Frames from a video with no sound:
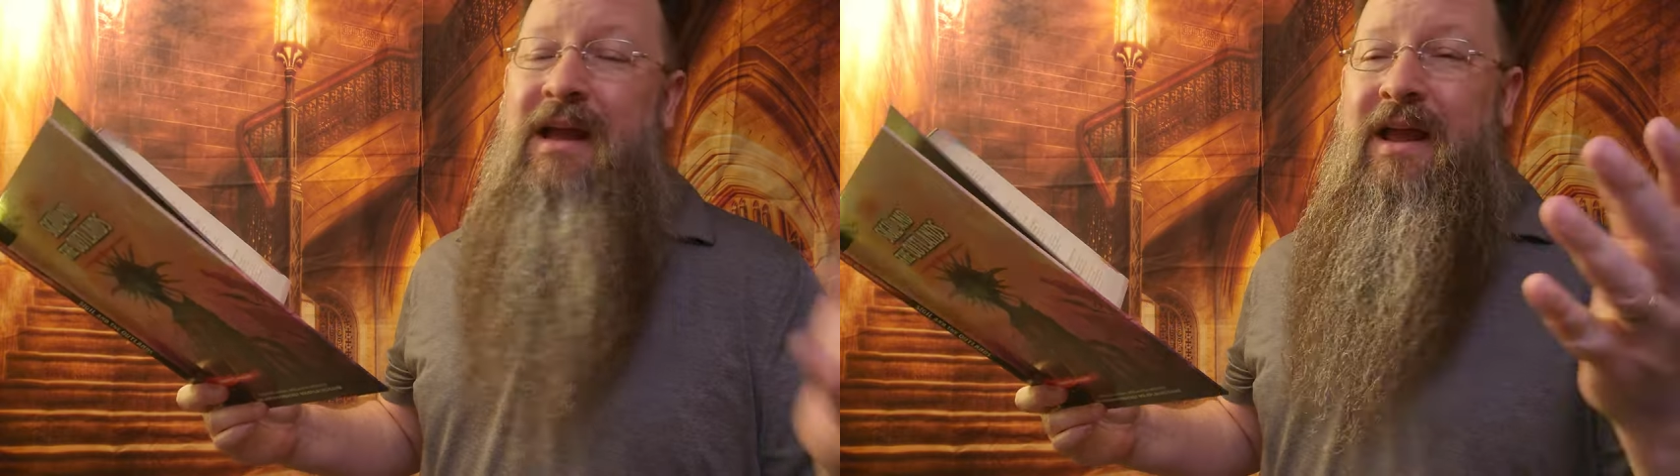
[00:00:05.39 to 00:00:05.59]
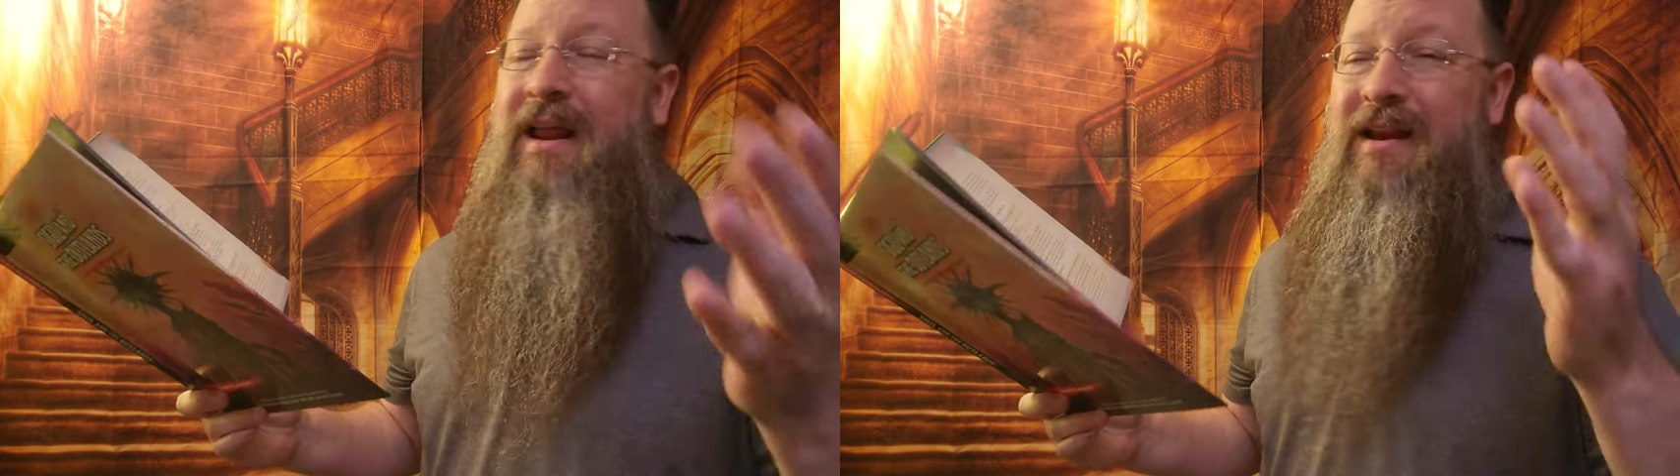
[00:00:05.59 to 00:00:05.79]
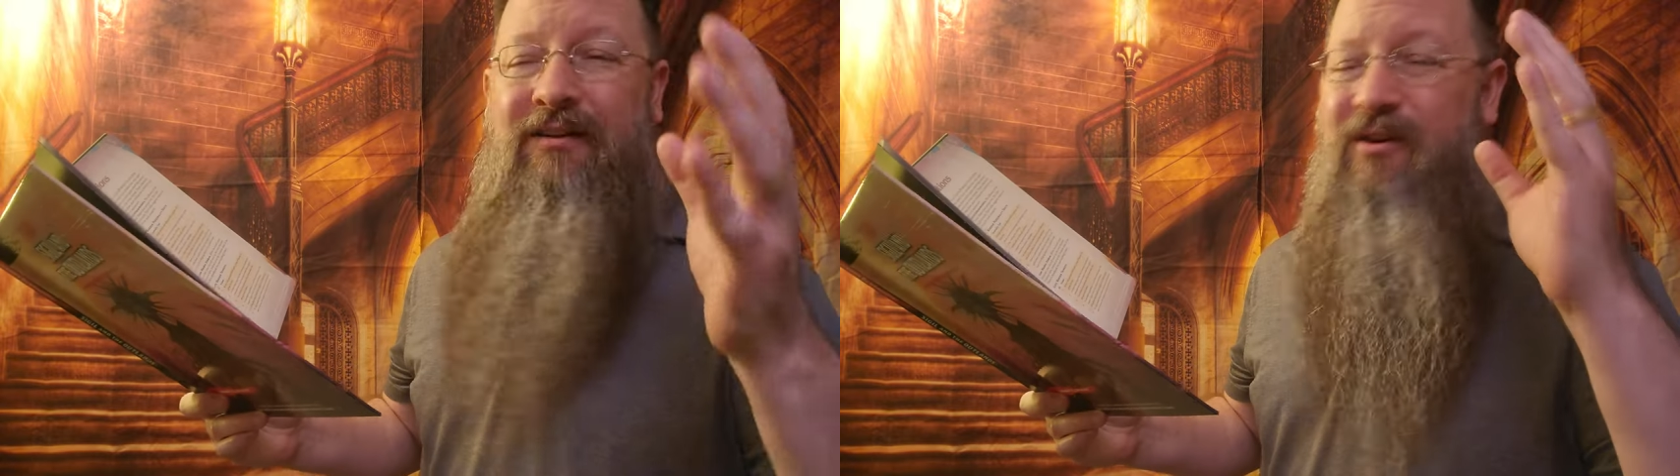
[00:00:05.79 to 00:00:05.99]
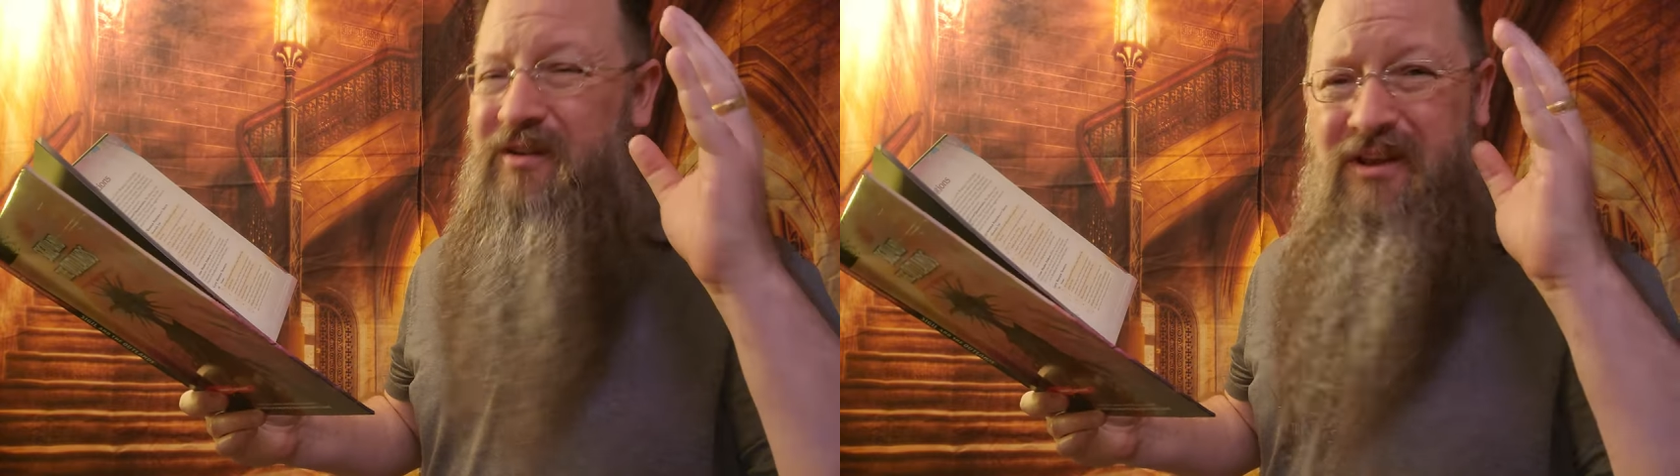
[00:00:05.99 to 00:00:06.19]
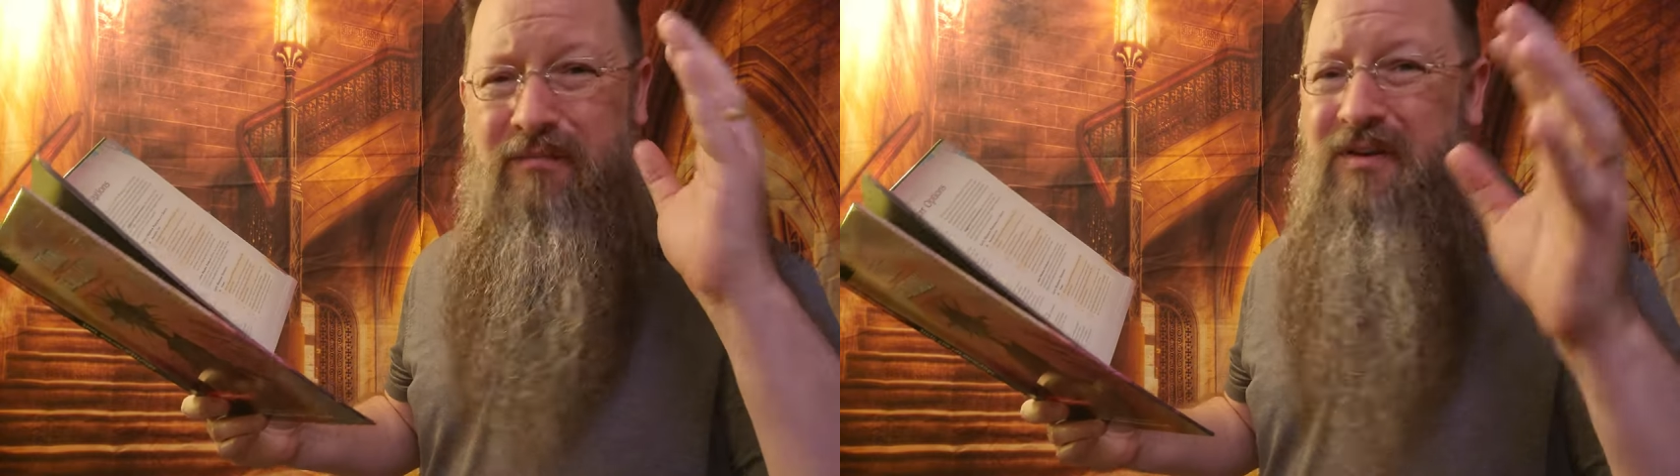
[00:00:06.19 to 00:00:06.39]
And, and
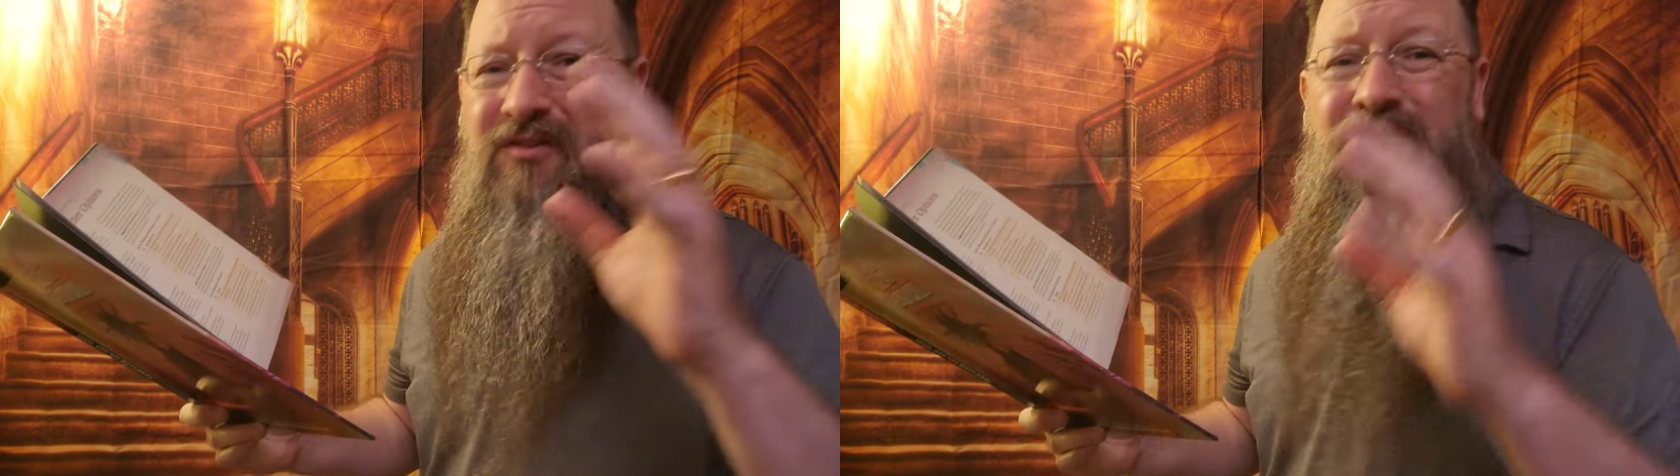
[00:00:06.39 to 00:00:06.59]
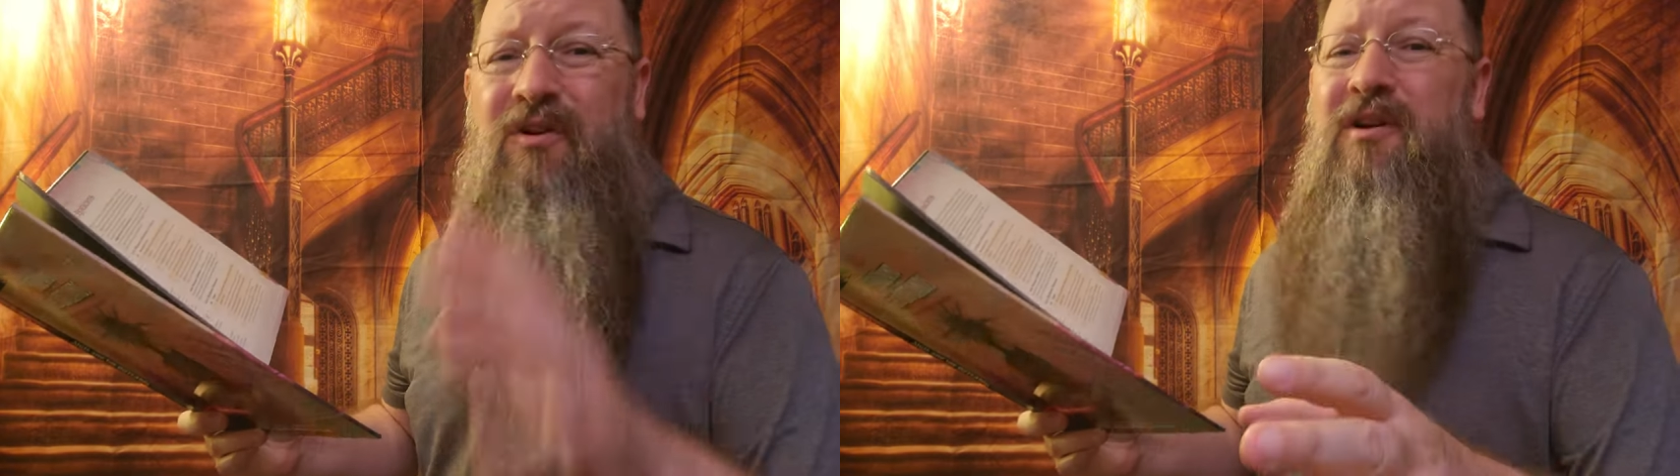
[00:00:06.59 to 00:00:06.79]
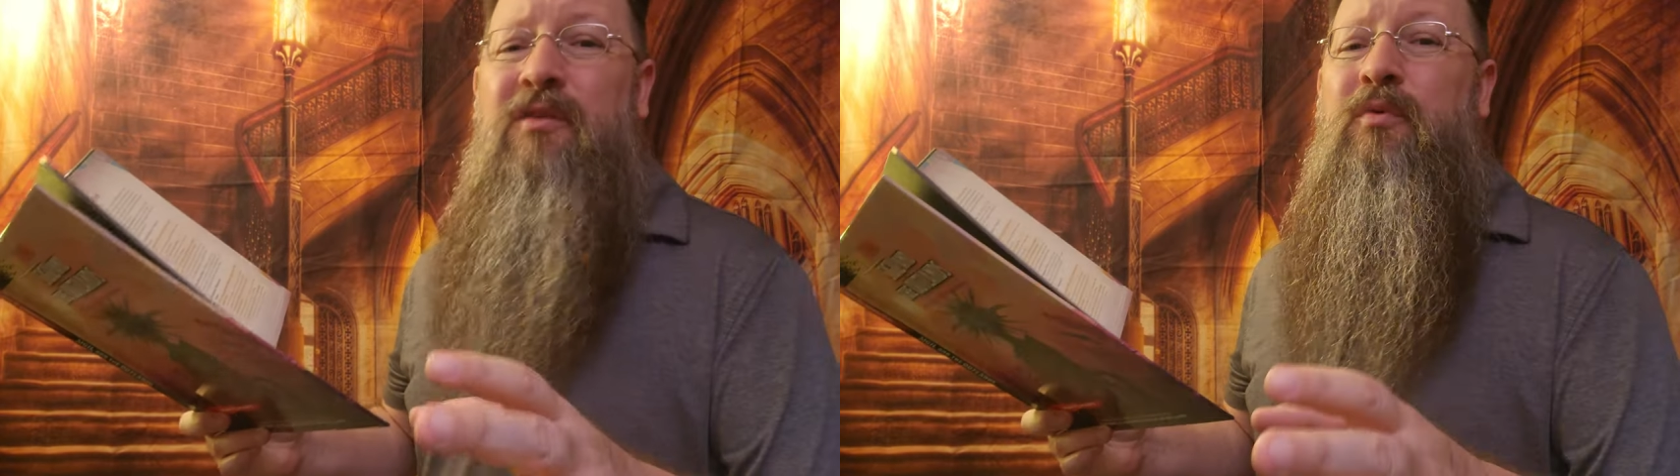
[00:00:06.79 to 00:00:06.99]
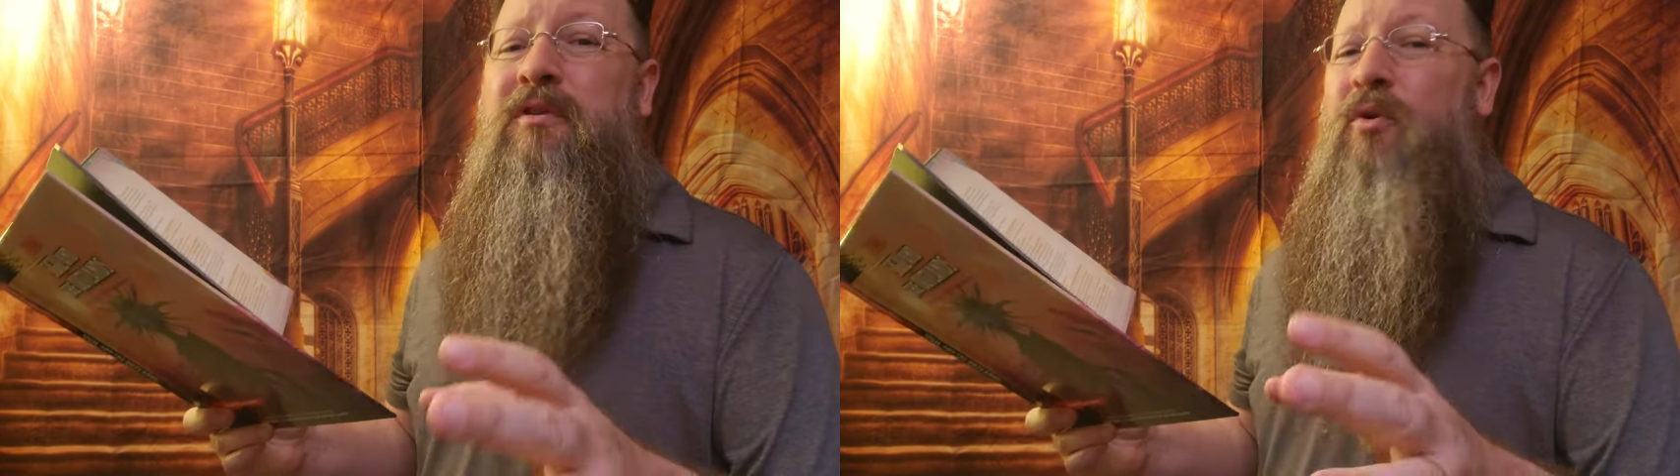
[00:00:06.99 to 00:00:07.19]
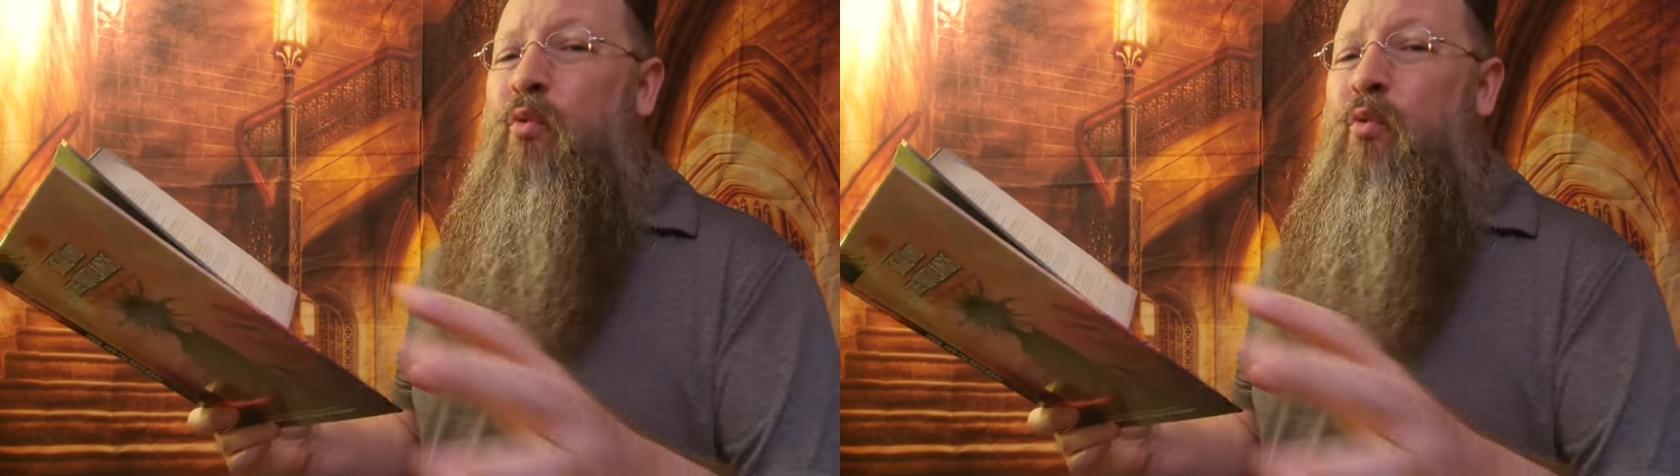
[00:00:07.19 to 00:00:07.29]
don't get me started with the